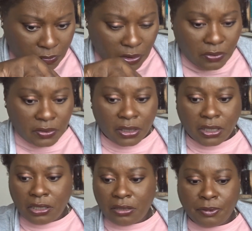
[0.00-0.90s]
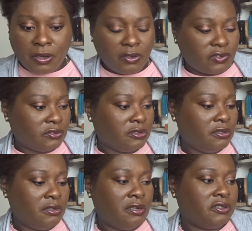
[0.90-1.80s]
No, nothing in the box.
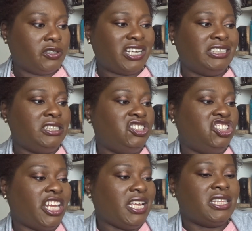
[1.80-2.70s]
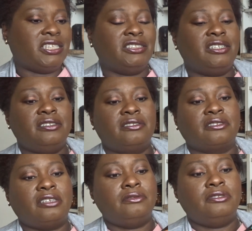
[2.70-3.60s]
So I didn't check this either.
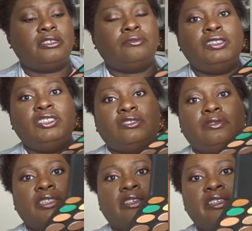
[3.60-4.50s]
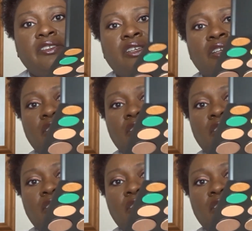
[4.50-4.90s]
Oh God, I'm really sorry, guys.